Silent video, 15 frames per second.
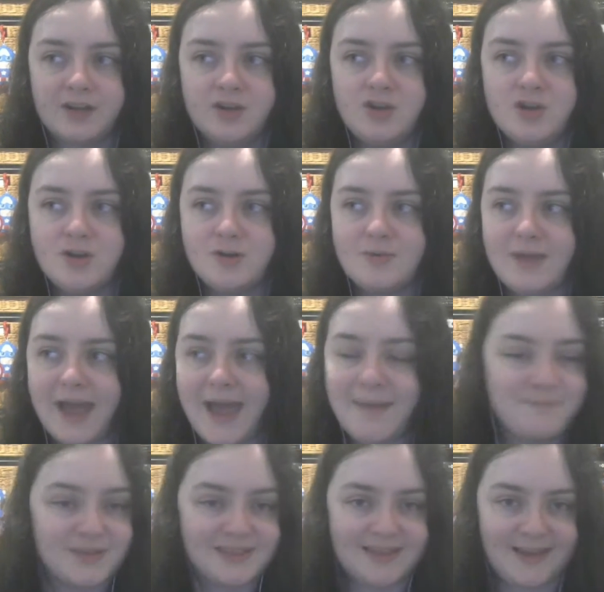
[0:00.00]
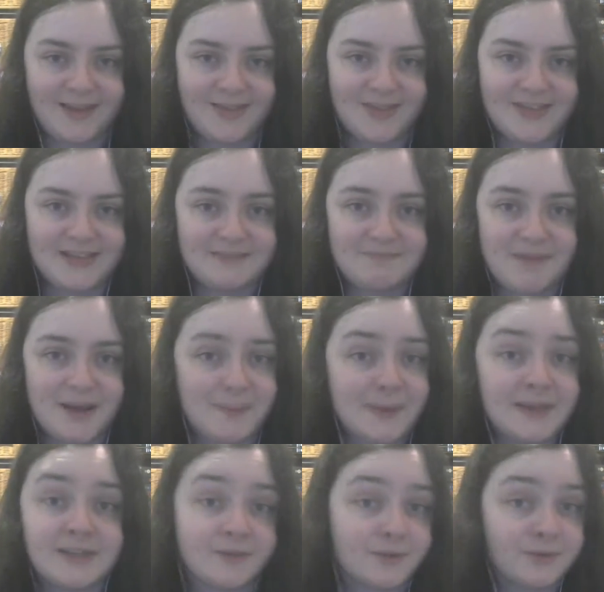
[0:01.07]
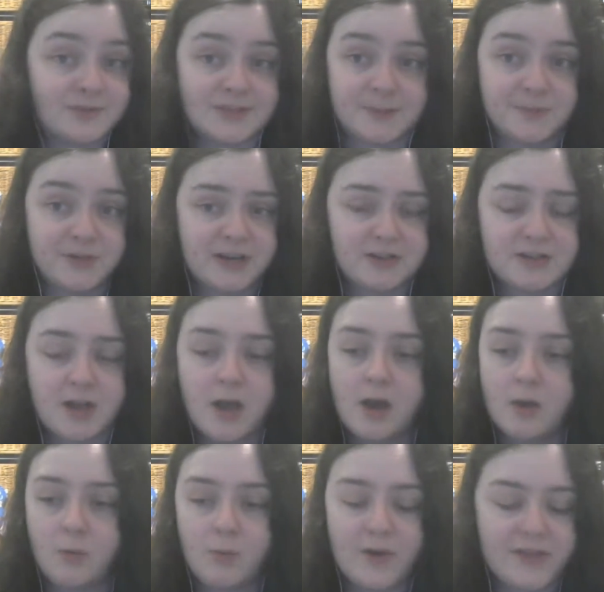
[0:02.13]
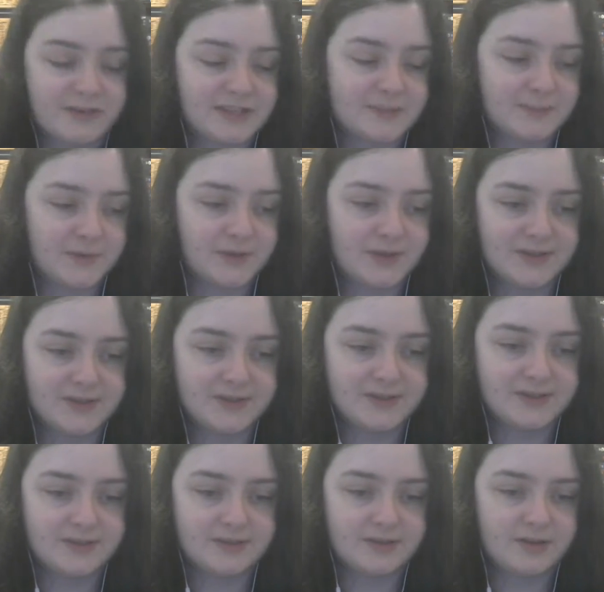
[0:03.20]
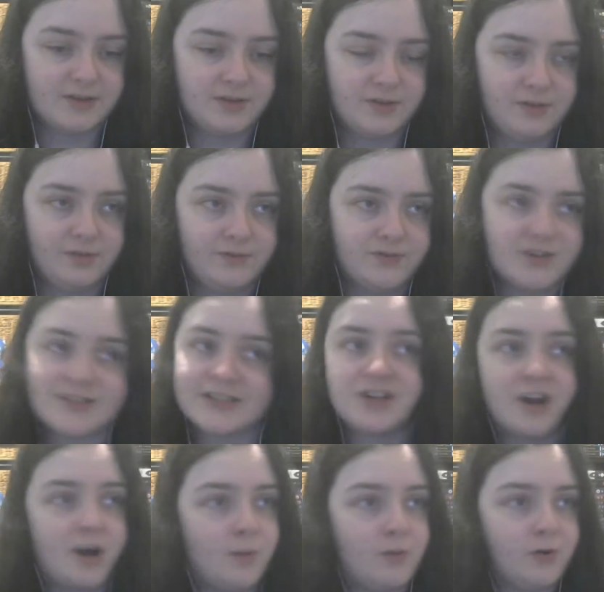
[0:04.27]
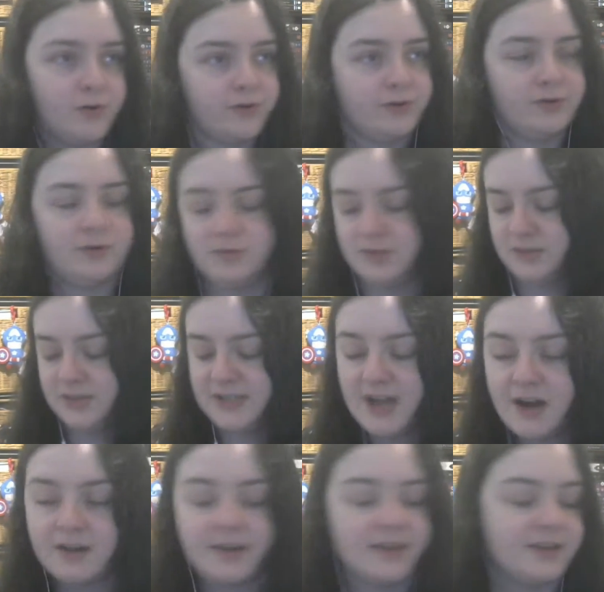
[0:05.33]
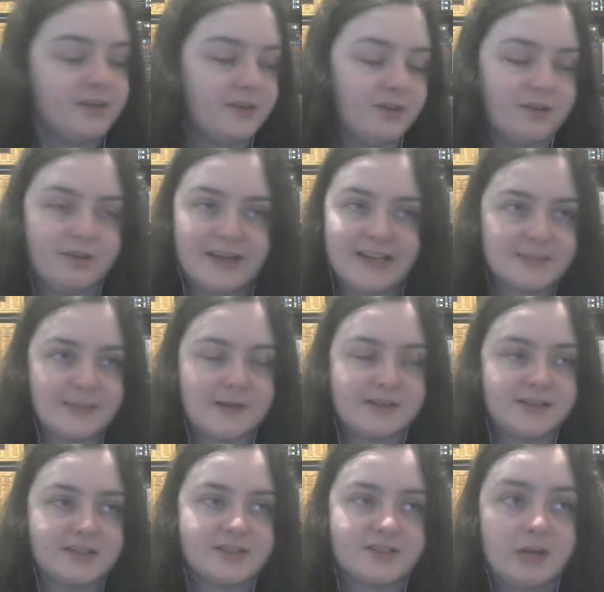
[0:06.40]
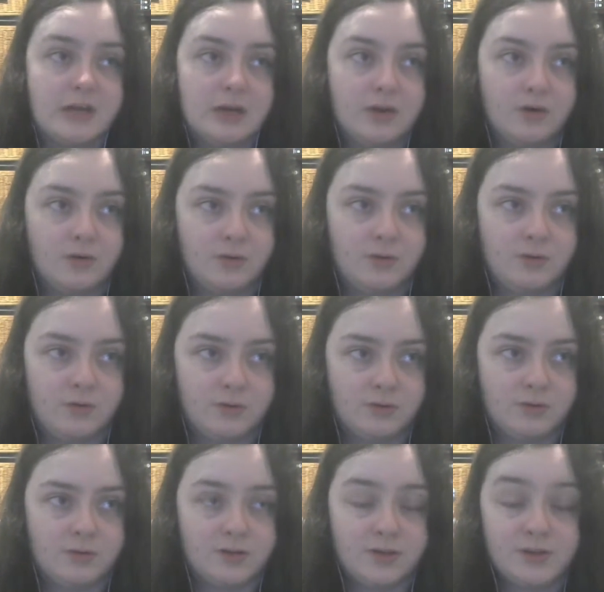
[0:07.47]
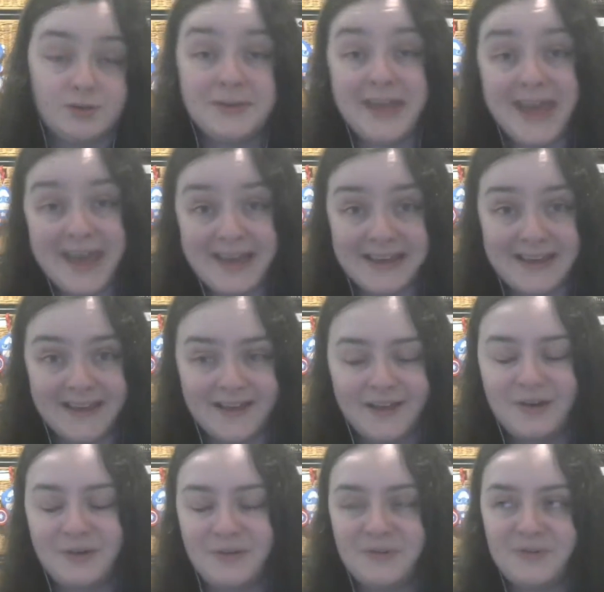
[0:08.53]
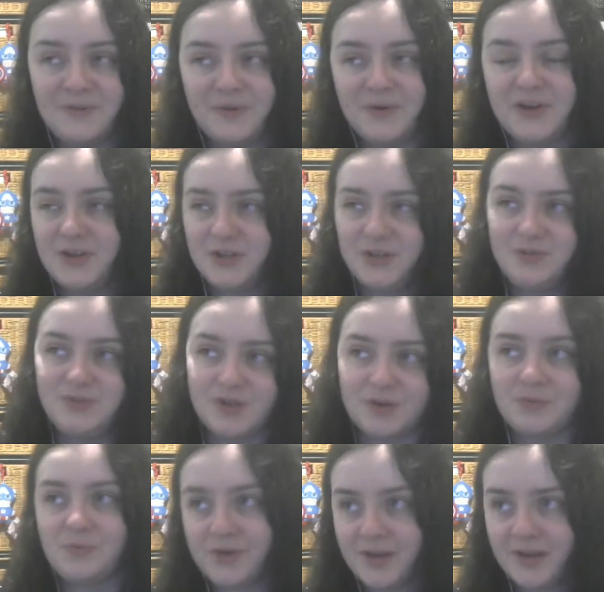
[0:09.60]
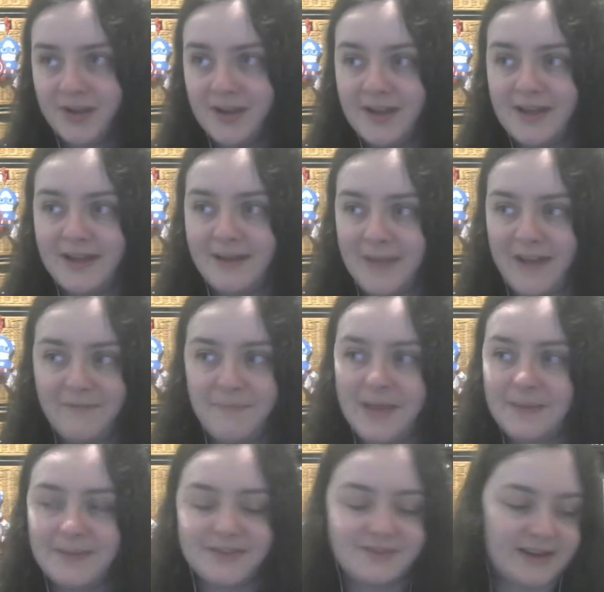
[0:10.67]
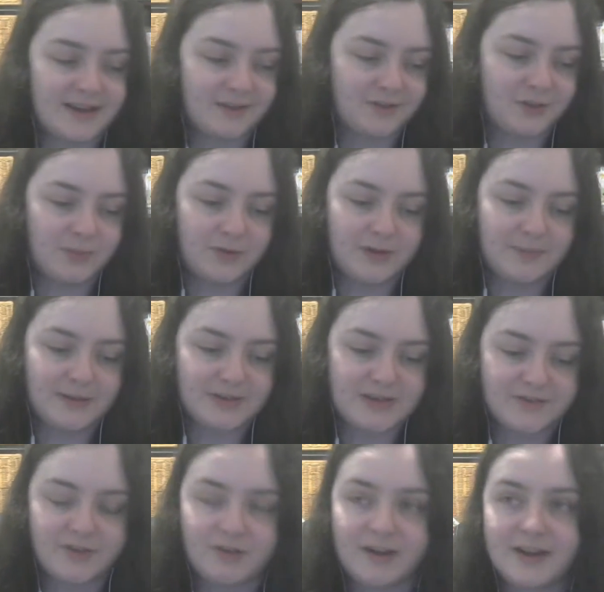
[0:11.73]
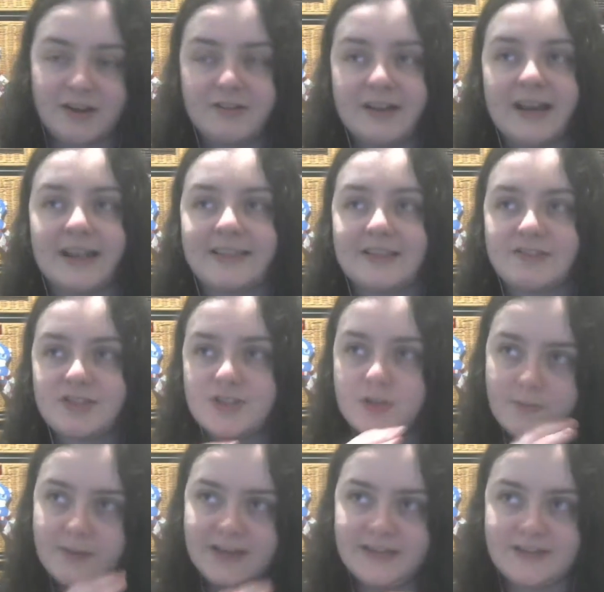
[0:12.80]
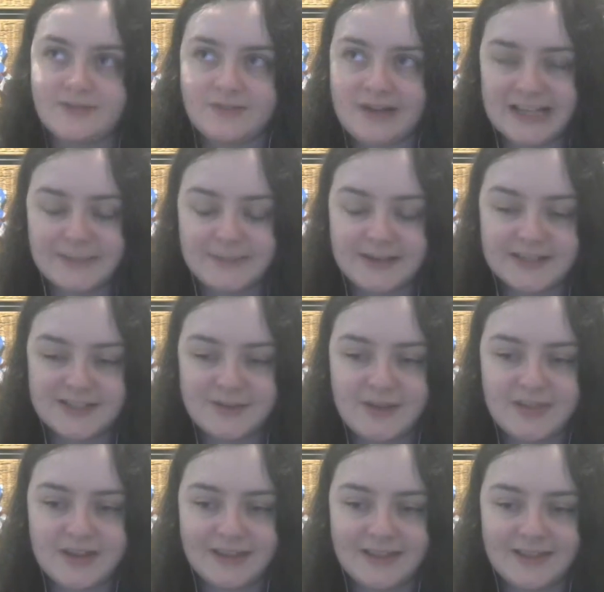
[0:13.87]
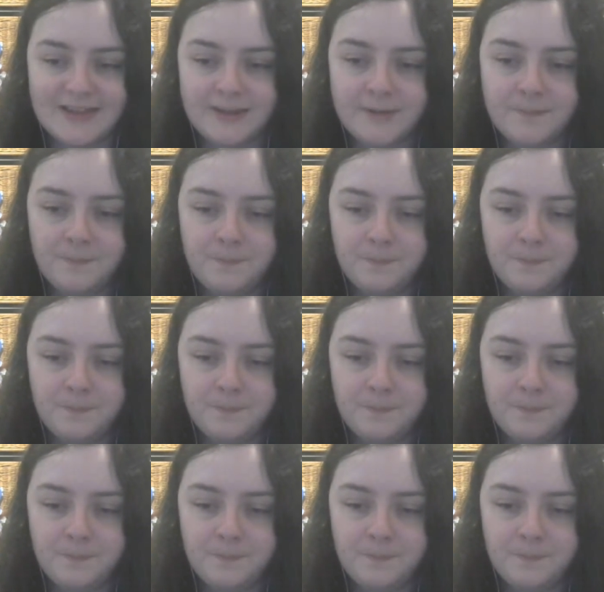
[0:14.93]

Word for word: no empathy that this might be a difficult subject, whether it's because you've just had your heart broken, or you're young and you're inexperienced, or you're gay, or you don't want to have babies right now, you want to be able to have a great career. Like, there are so many different aspects to it that I think